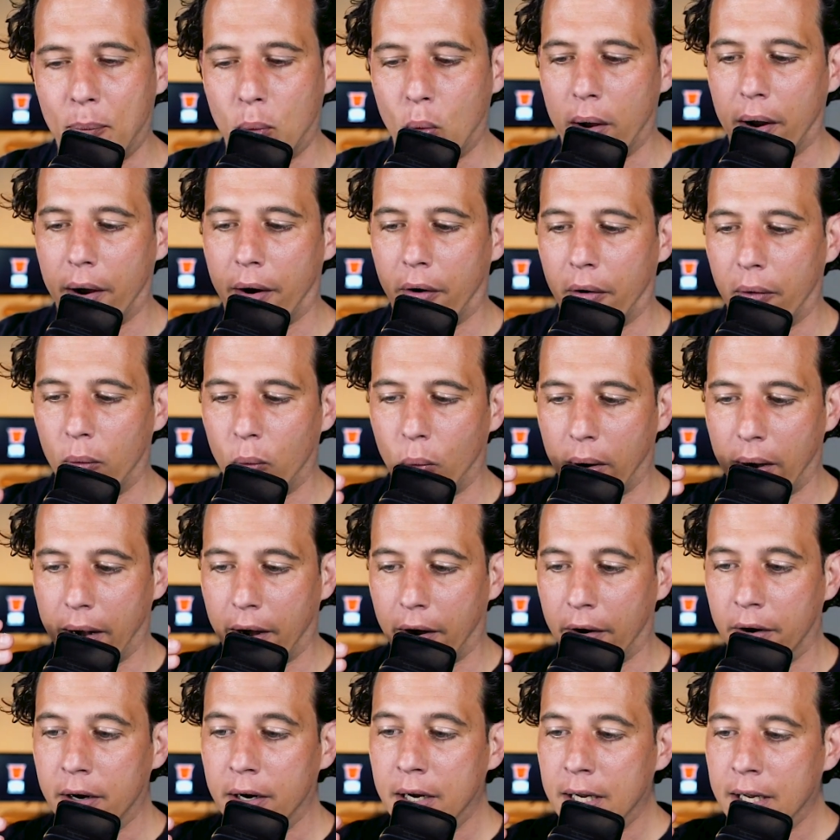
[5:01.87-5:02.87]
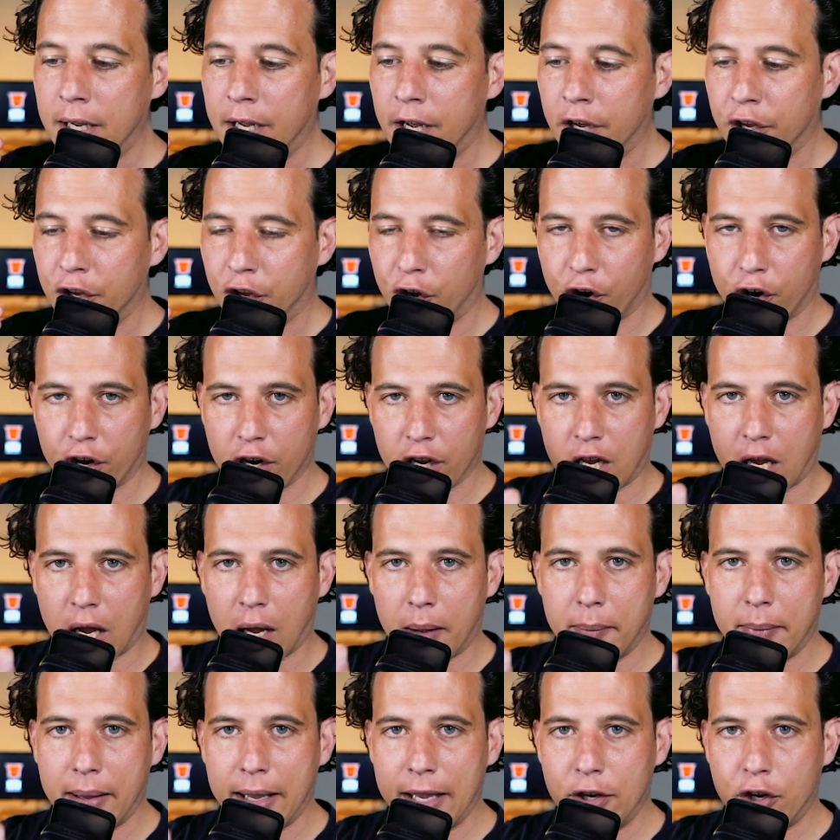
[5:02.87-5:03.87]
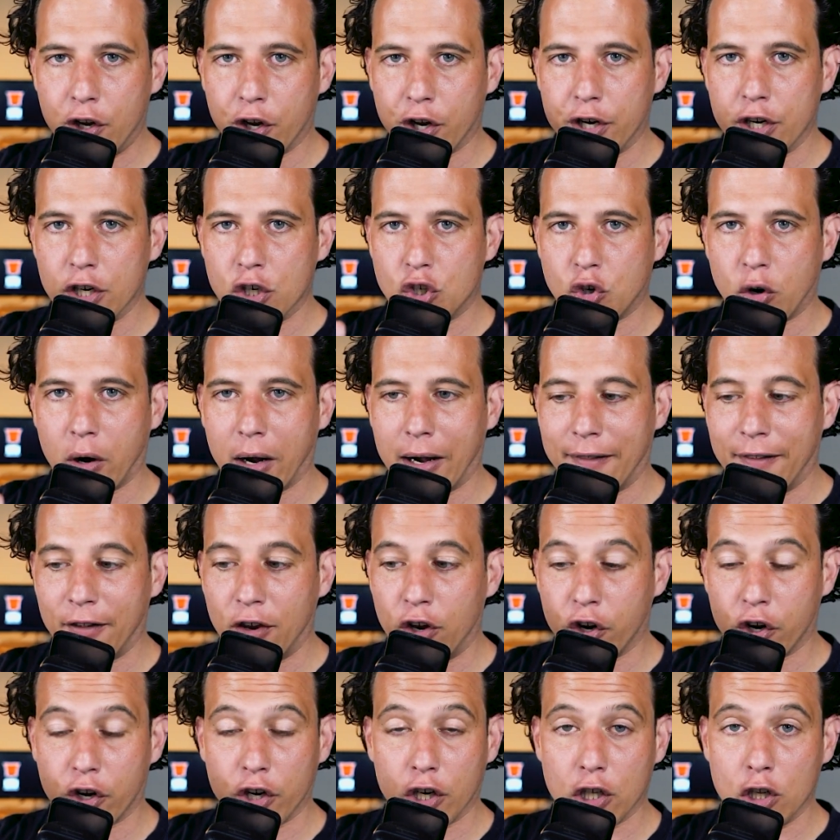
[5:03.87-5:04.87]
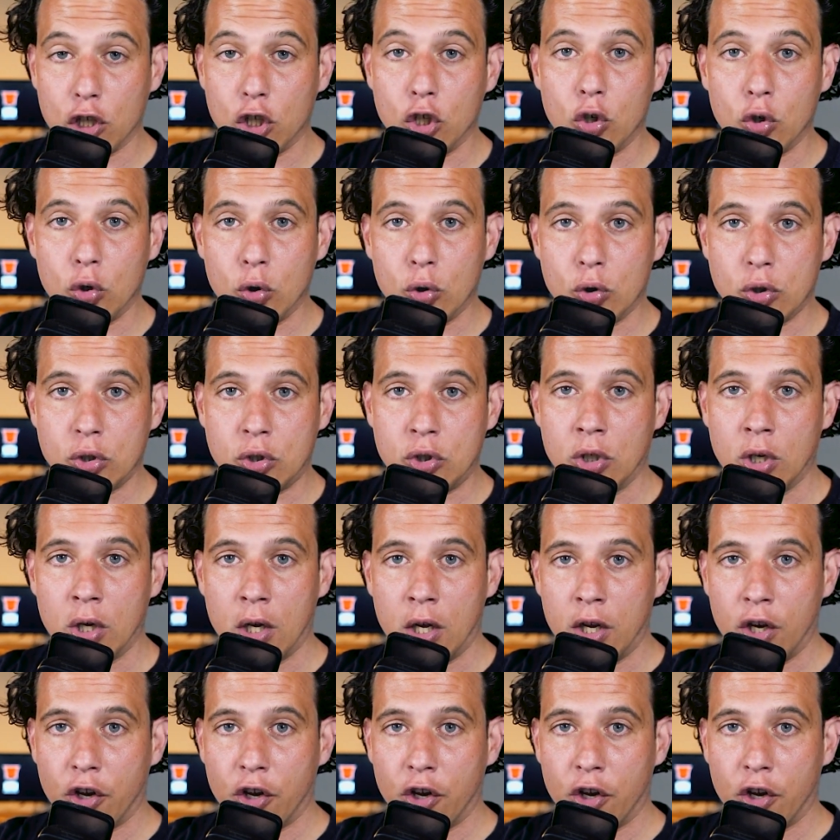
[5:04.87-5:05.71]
where you're going to come in, you're going to trade, and then you're going to lose.